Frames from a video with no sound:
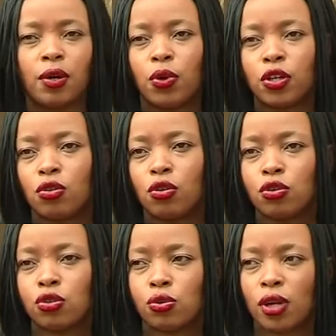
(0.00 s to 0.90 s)
when you go
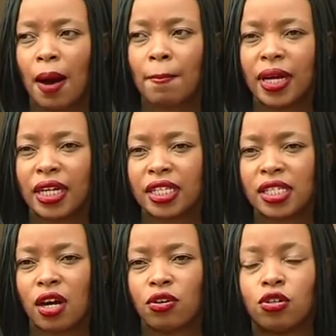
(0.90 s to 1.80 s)
to
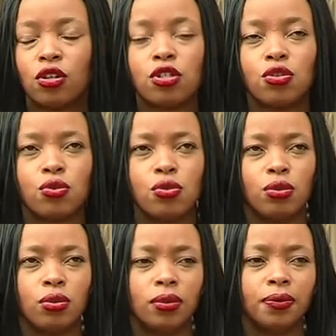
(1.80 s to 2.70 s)
companies, how you're going
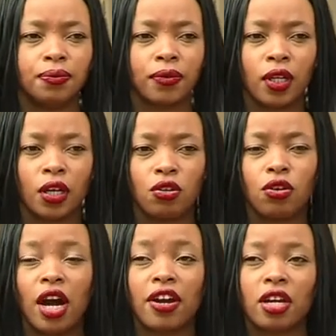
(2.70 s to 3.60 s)
to you know,
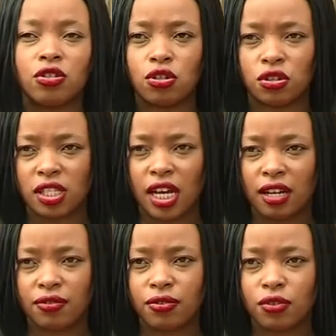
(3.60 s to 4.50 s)
carry out
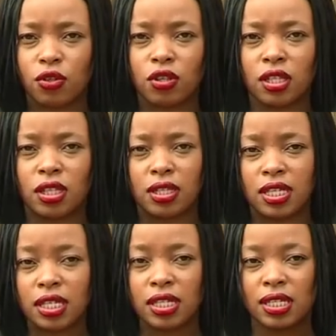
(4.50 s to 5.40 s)
yourself. So
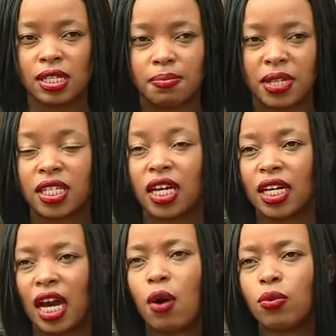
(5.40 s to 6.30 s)
this is
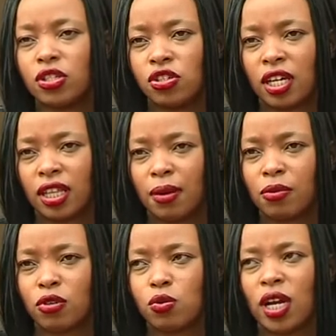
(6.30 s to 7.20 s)
basically how we train them
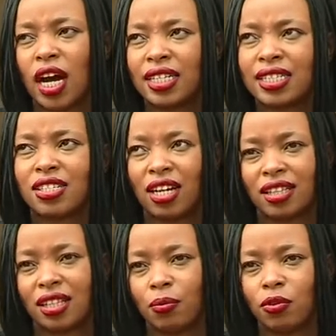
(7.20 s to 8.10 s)
because we can't
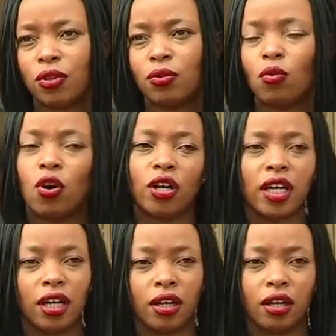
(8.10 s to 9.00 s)
train them on
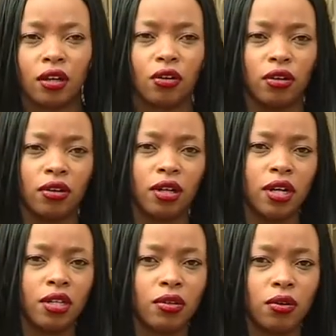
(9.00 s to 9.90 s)
walking or,
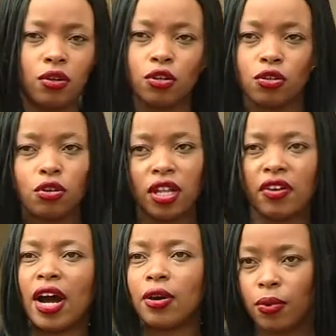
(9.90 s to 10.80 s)
or you know, the
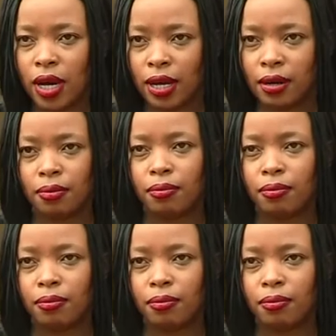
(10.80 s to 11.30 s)
runway